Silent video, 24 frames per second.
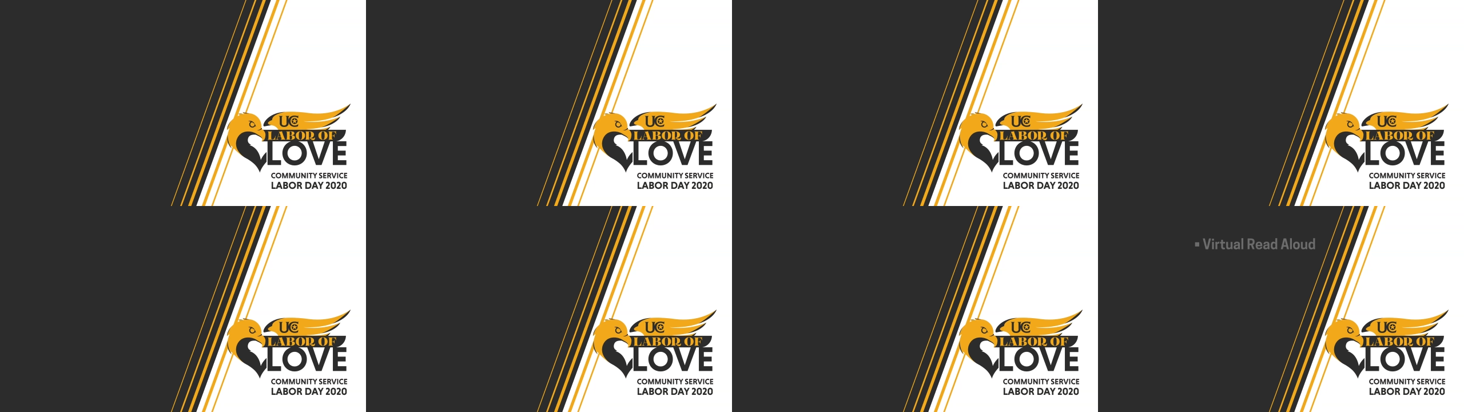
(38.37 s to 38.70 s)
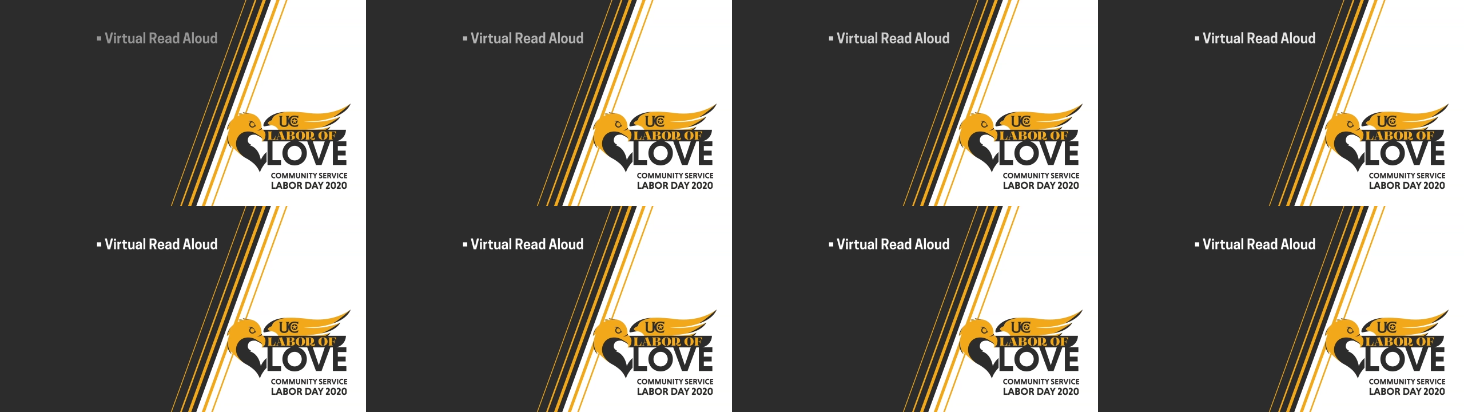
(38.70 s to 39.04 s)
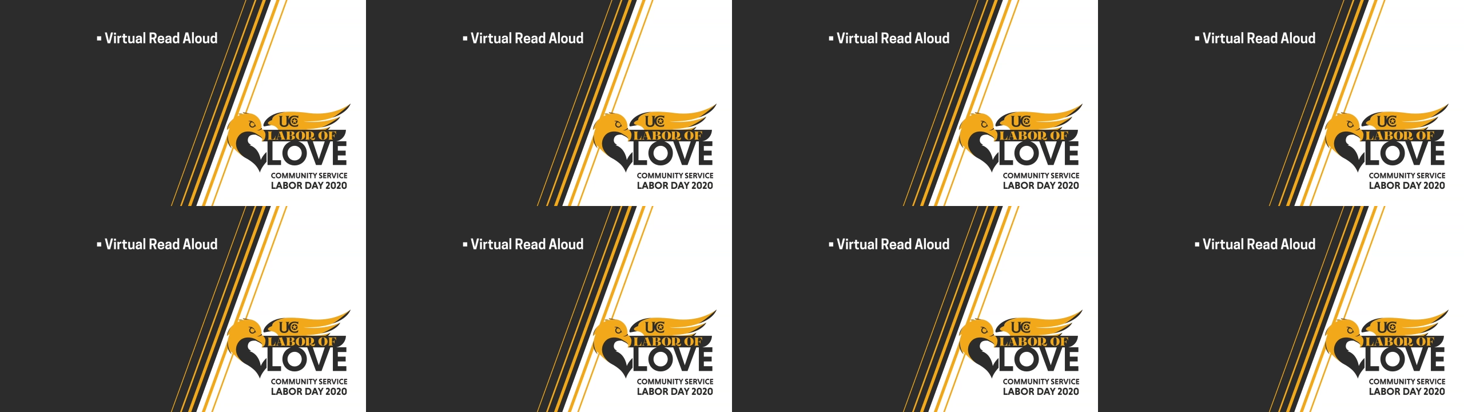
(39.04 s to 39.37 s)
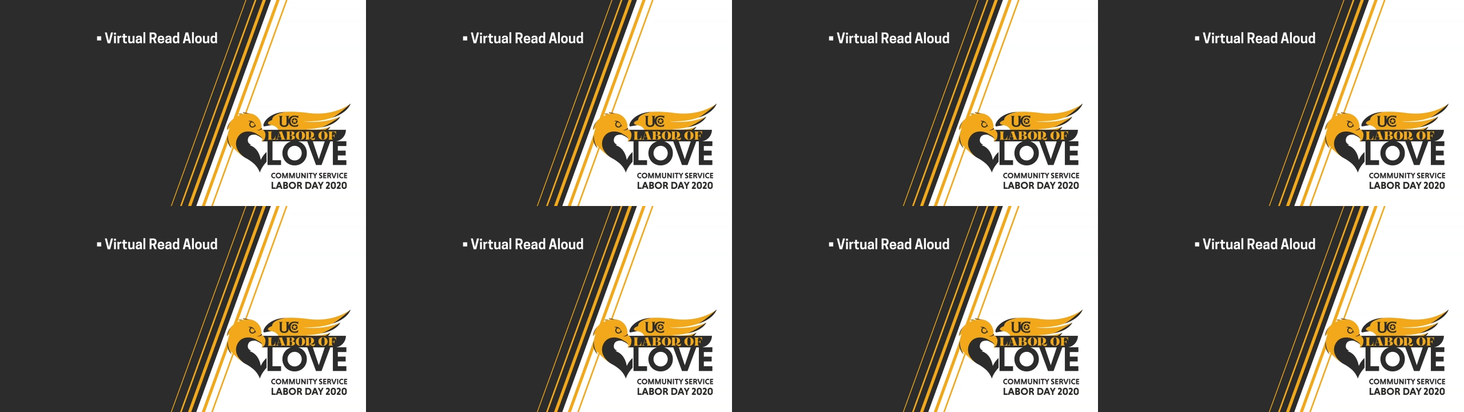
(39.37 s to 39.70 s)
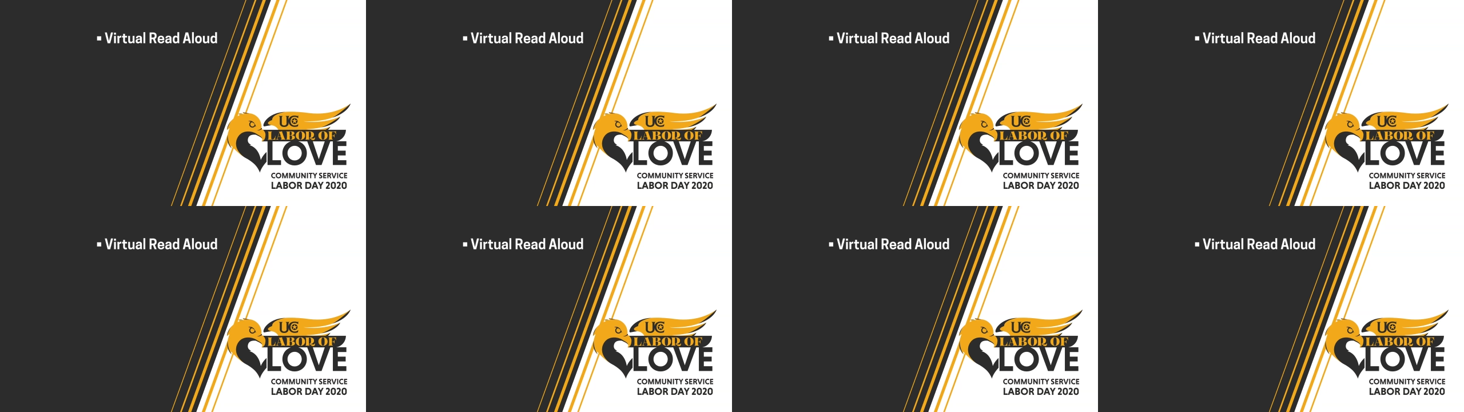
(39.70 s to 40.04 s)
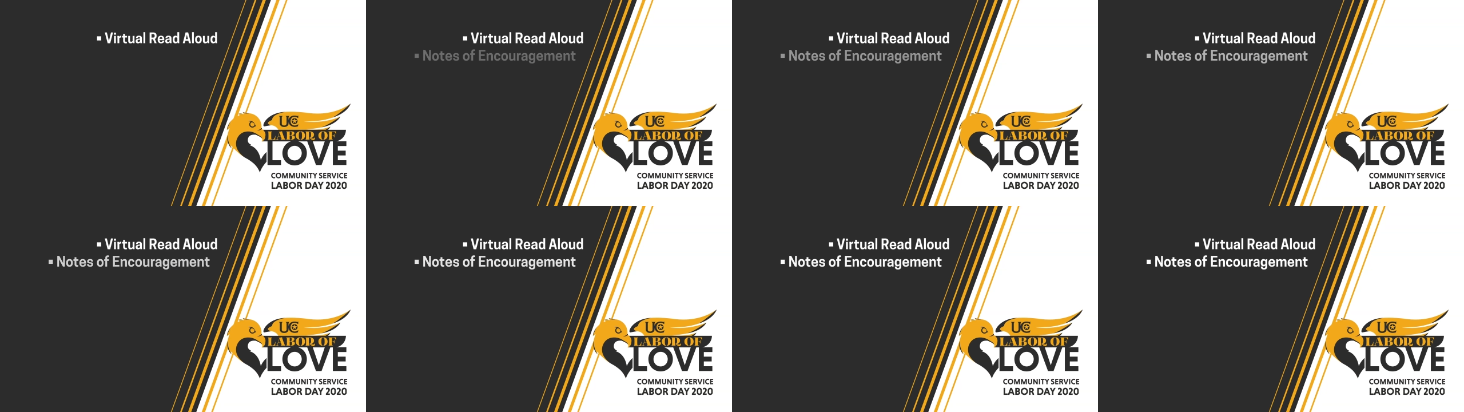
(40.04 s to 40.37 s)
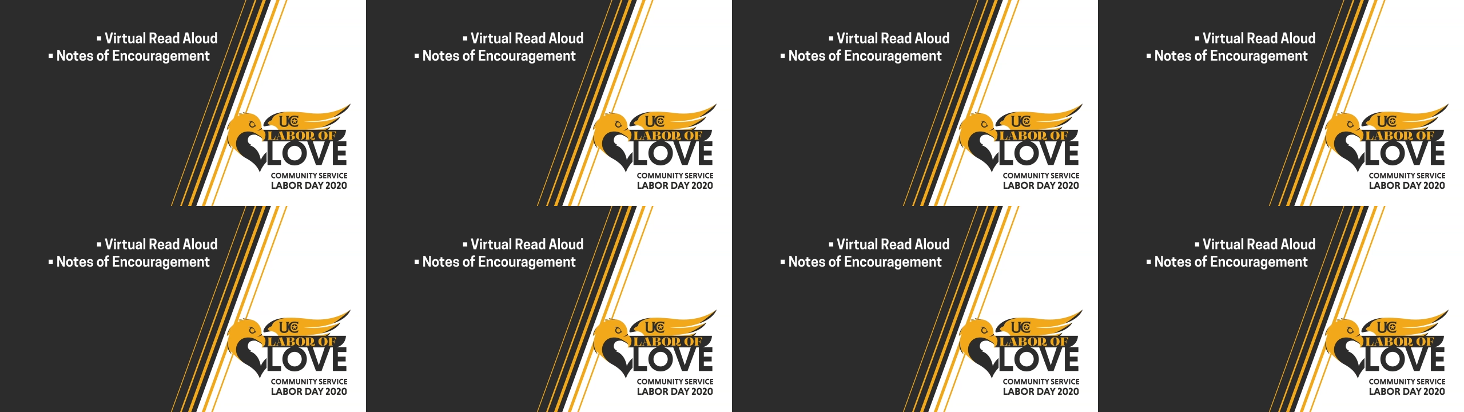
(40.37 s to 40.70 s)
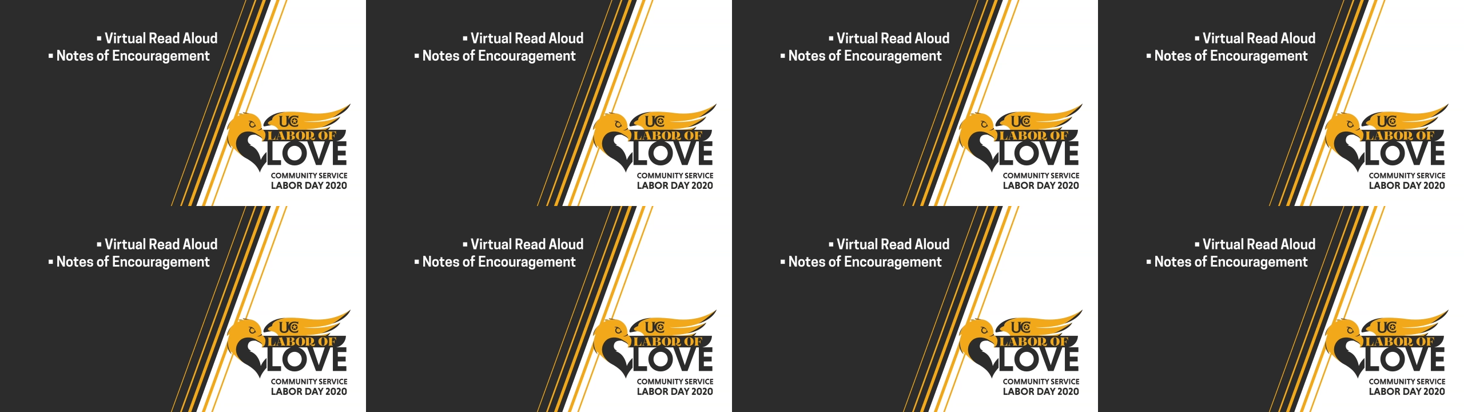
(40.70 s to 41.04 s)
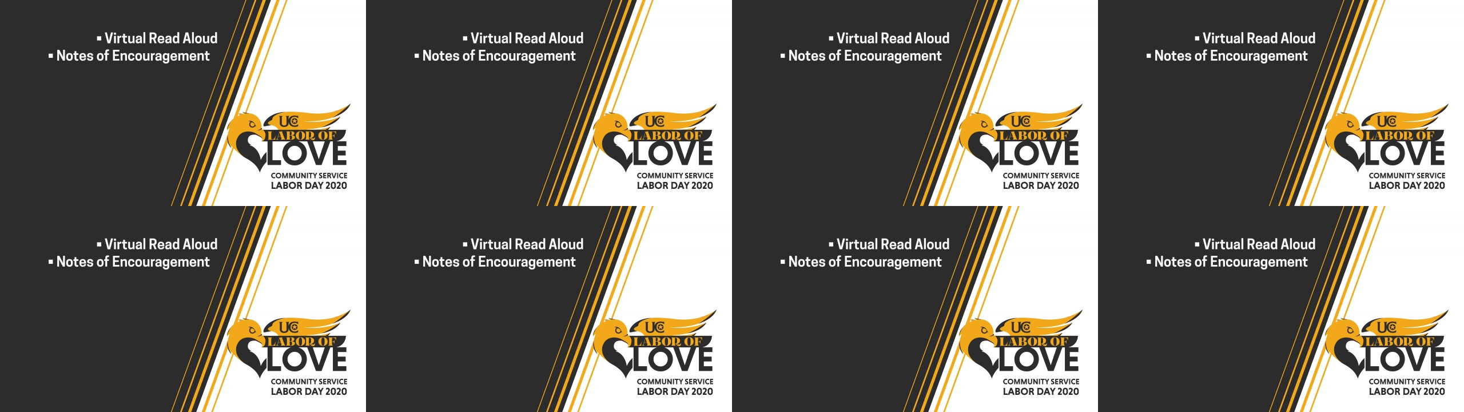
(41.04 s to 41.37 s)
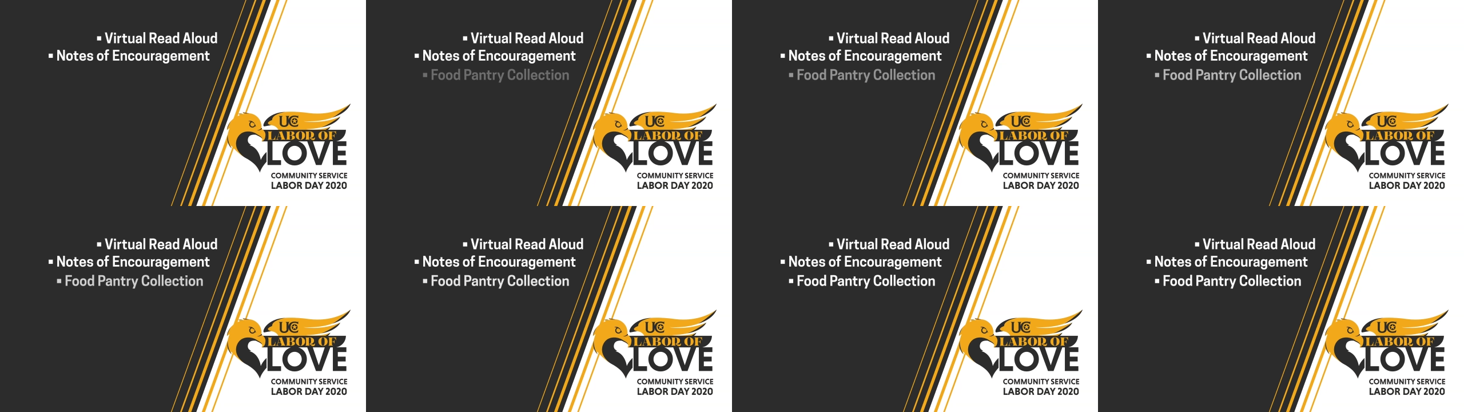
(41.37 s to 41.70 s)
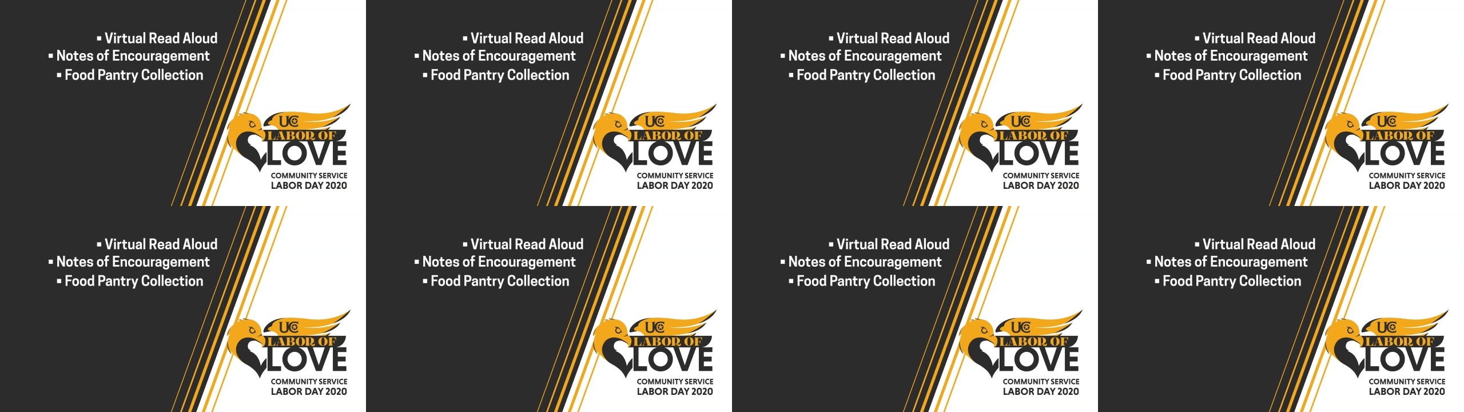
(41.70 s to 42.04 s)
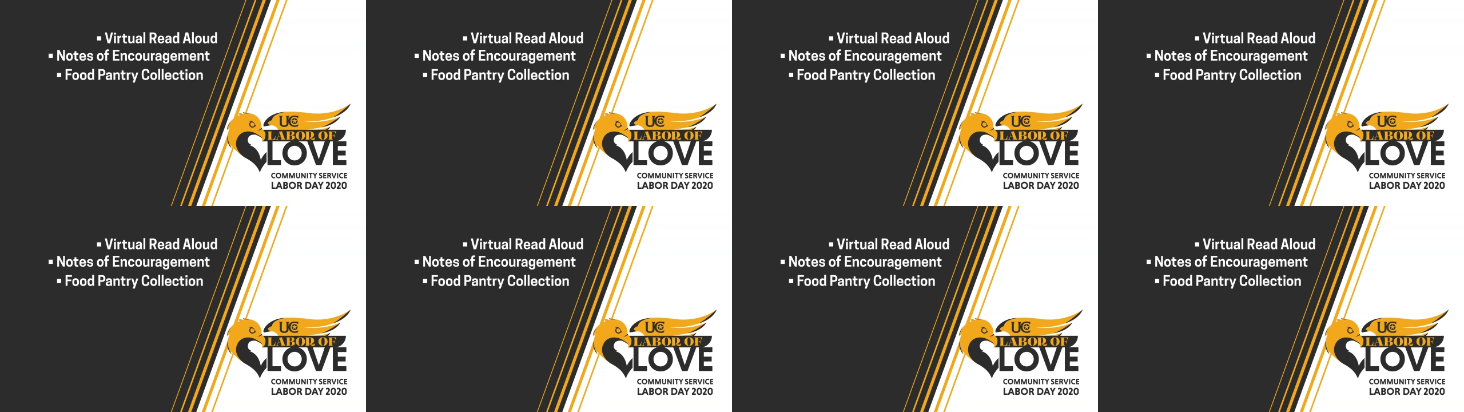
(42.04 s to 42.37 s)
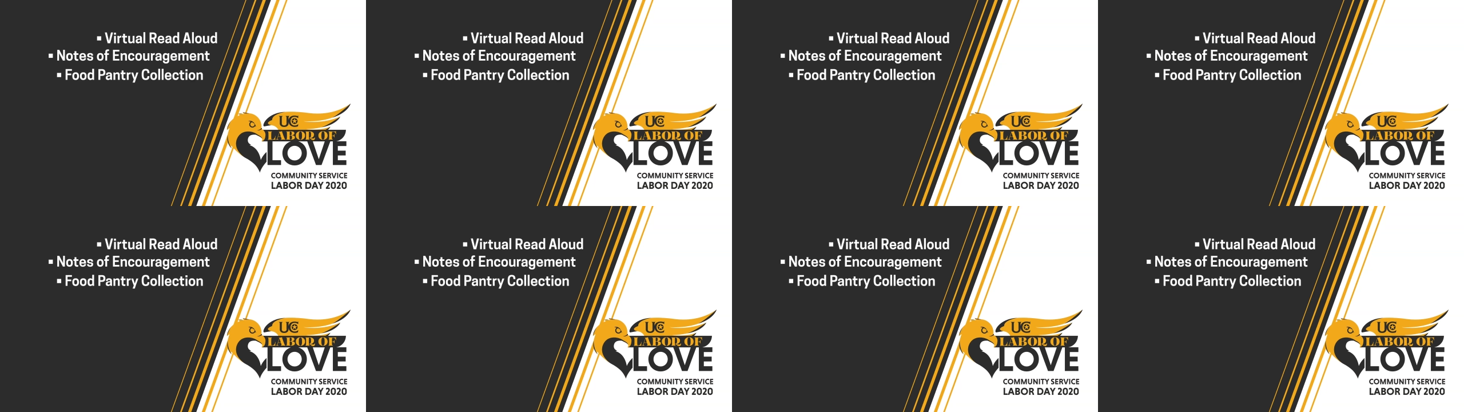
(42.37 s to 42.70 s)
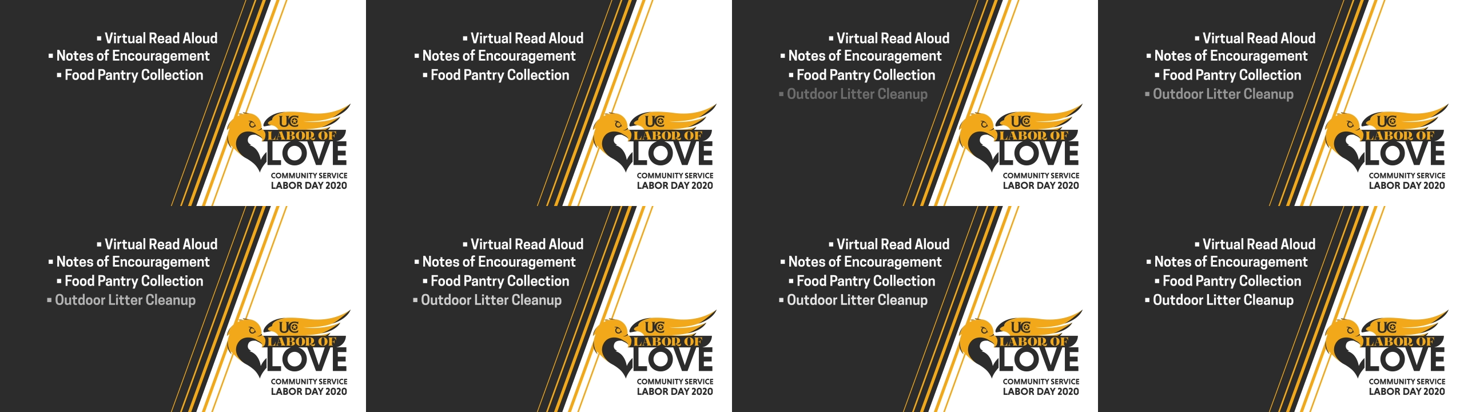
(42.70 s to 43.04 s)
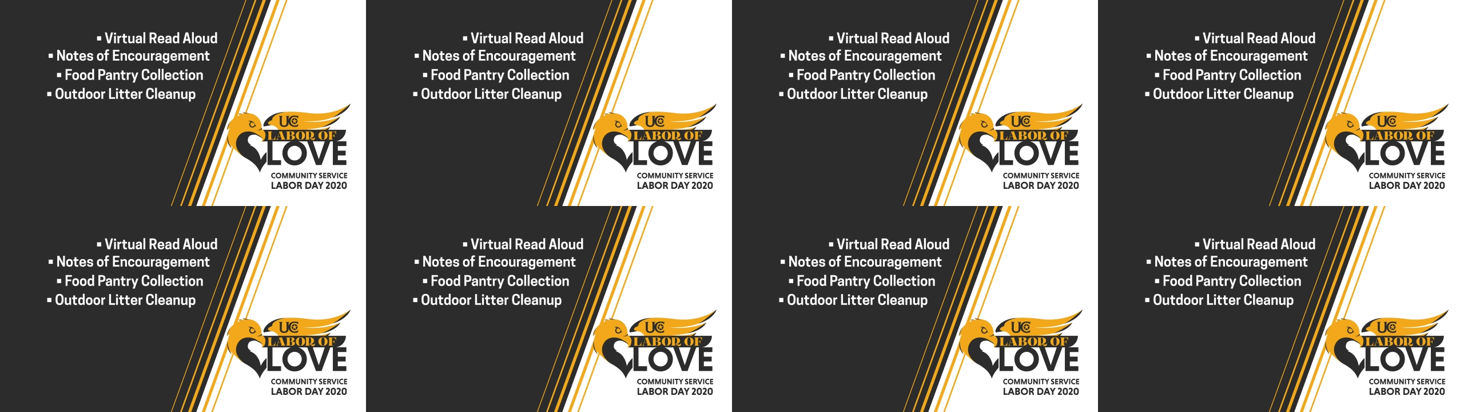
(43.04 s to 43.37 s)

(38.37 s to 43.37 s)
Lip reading: (no speaker visible)